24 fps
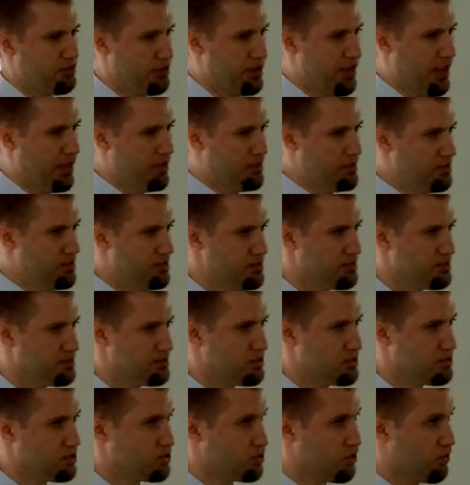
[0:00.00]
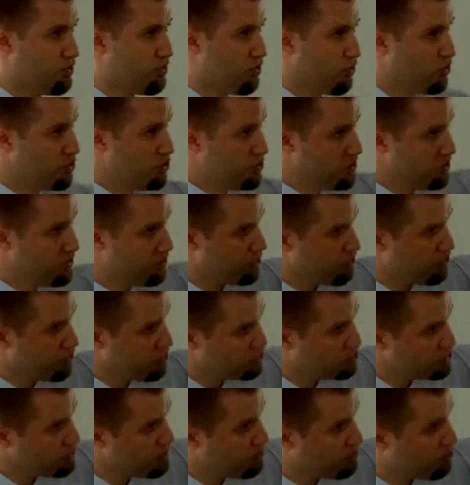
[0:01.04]
that. So
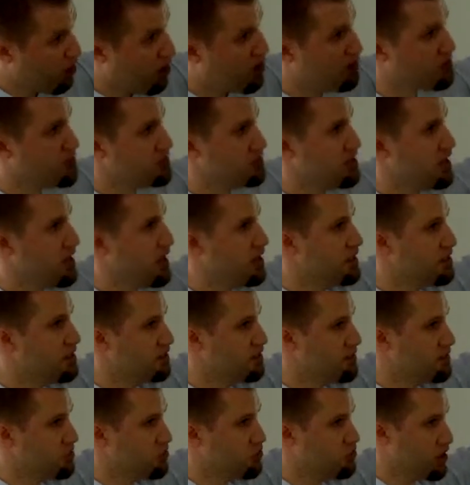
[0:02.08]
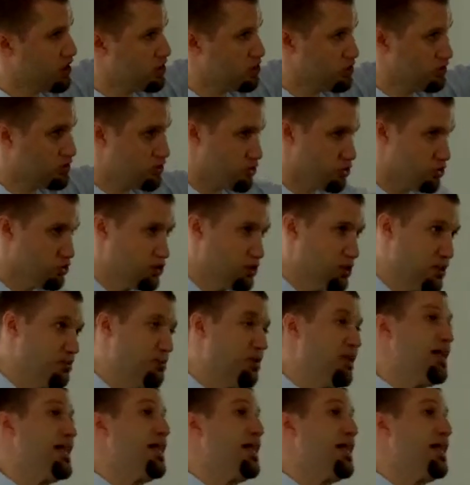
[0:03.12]
first he prophesies of the destruction of Jerusalem,